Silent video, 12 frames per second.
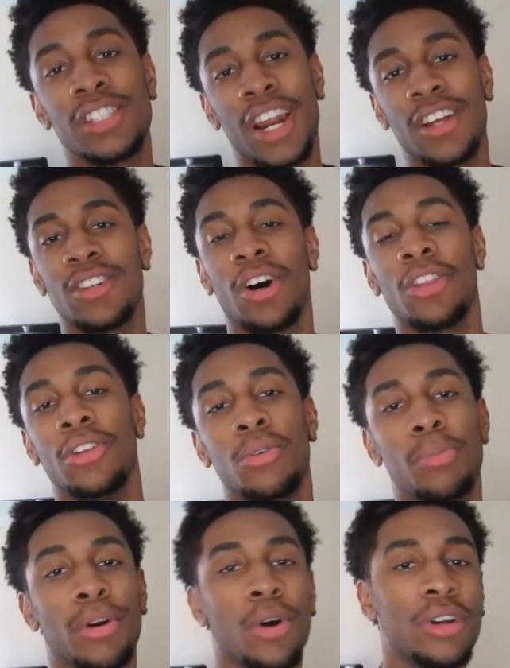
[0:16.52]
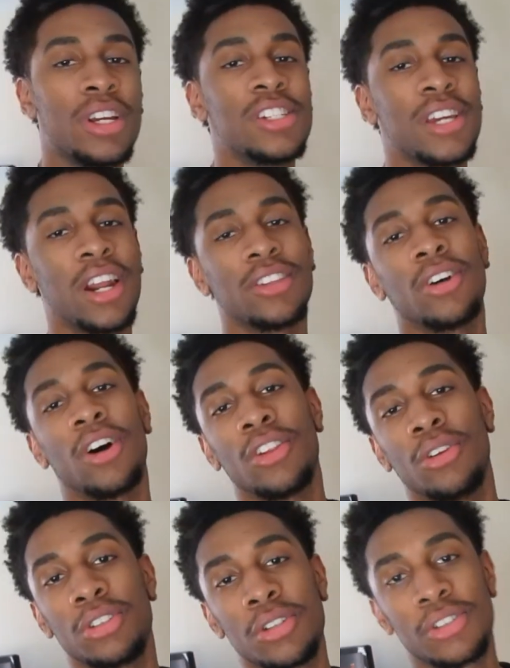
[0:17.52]
Shout out to all the new Brodie, shout out to all
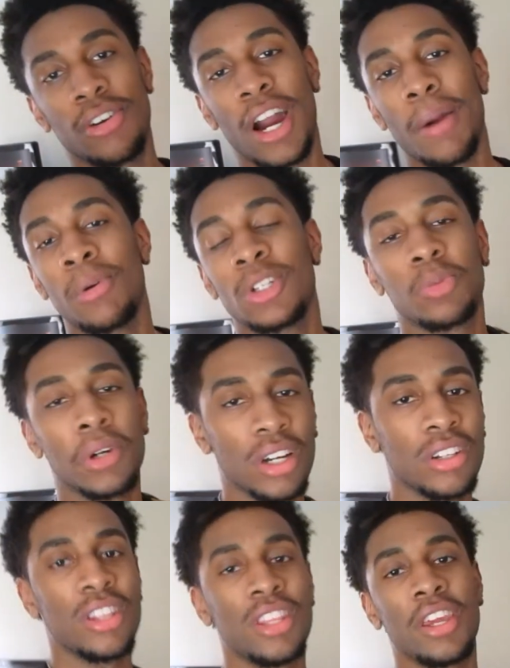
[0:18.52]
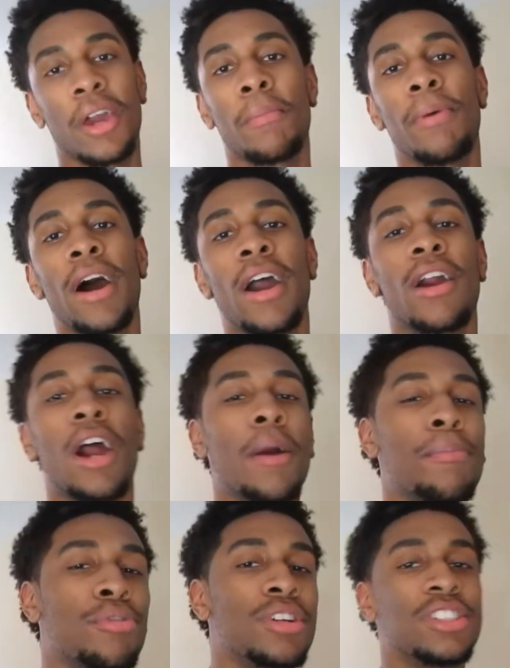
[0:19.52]
the new subscribers. Welcome to the Empire. I
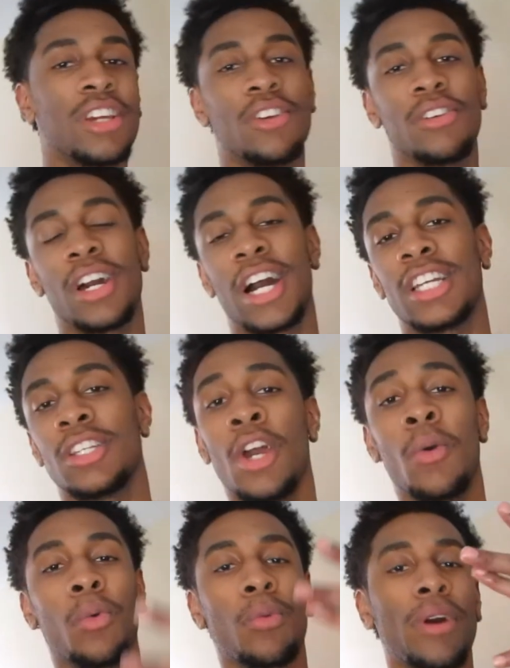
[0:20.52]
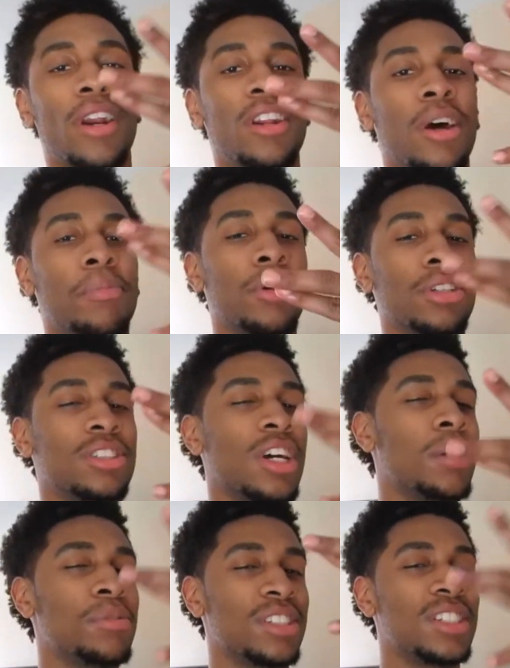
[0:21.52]
appreciate you guys. We're running up those subs.